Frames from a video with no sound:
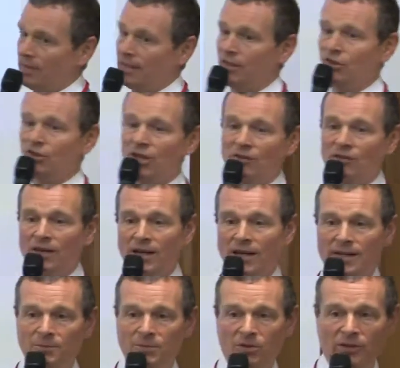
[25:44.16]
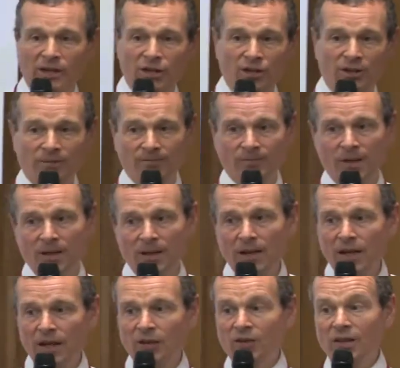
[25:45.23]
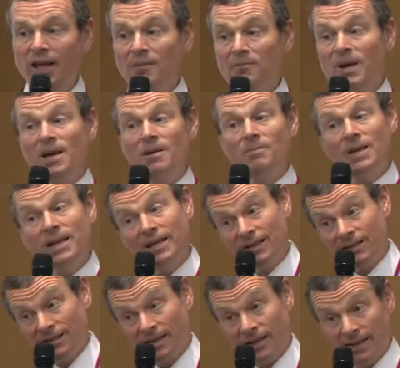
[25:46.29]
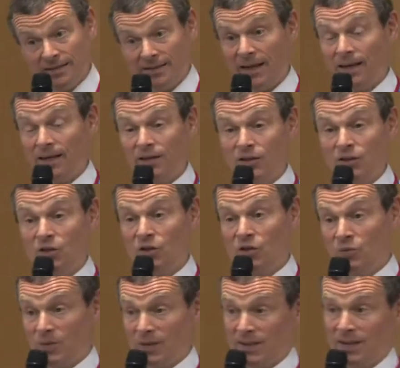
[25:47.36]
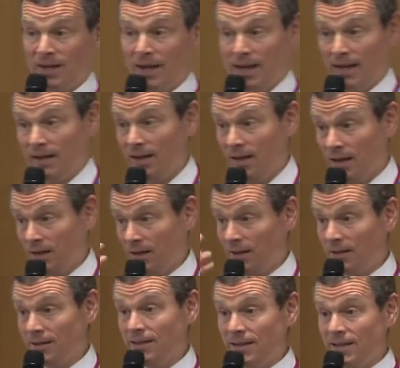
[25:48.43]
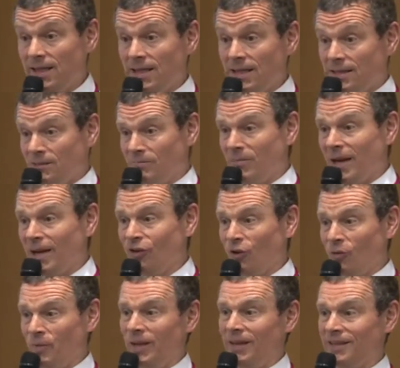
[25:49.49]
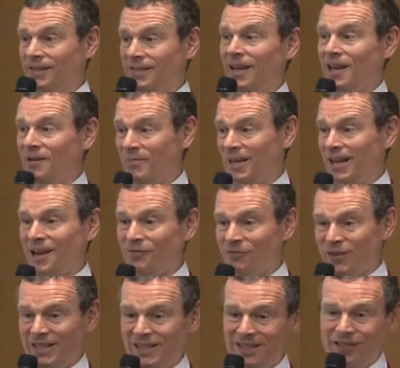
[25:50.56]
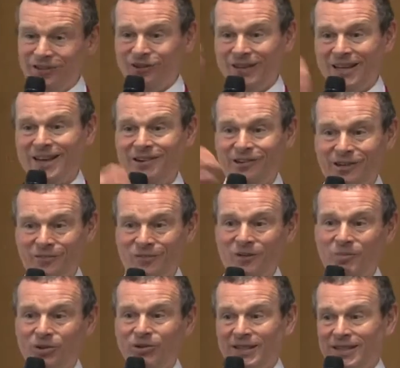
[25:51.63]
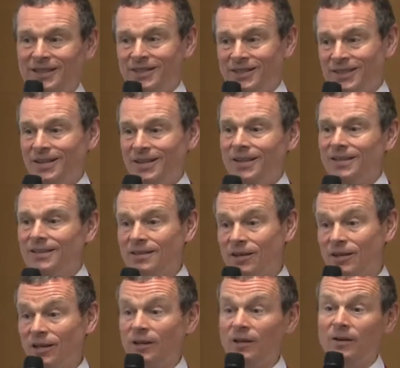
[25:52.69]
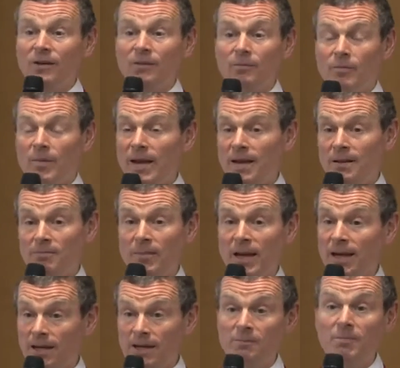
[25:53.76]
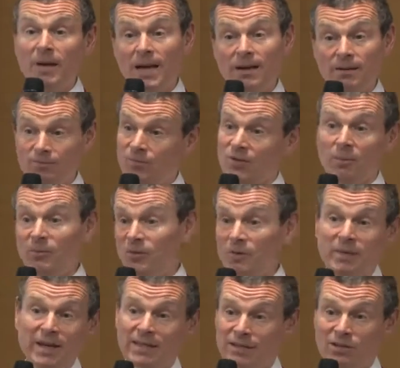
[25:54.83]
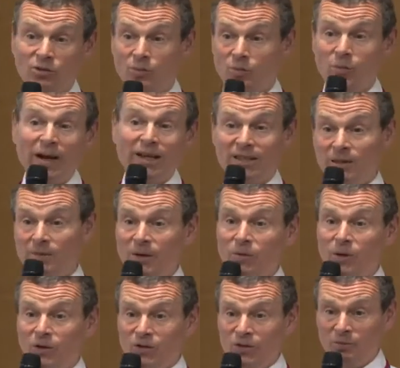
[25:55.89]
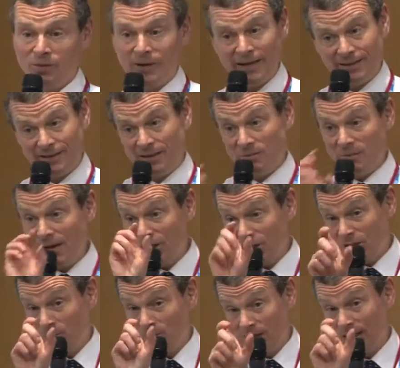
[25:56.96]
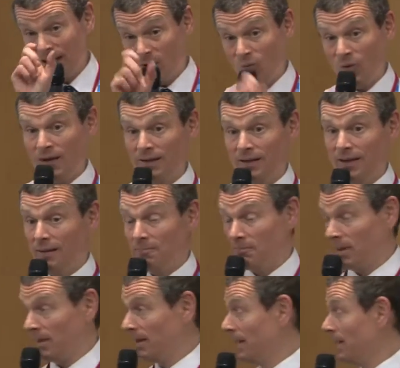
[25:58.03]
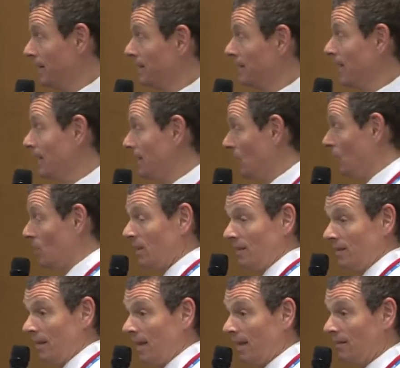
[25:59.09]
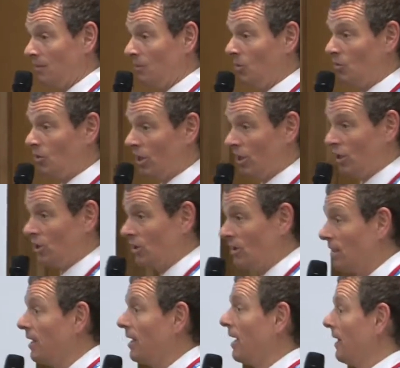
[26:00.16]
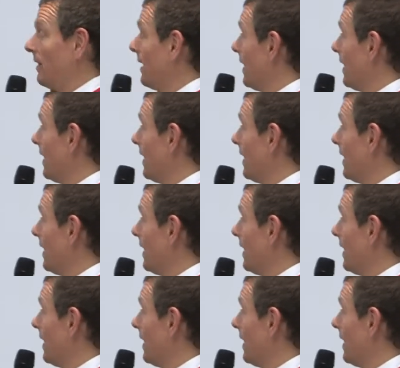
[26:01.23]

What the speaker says: and it's generalised progression. And so that may mean, exactly as Newton was saying, that the disease may not be the same in every single area of the body. Some of it may still actually be well suppressed, and it may just be that one lump that's getting worse that has the mutation, and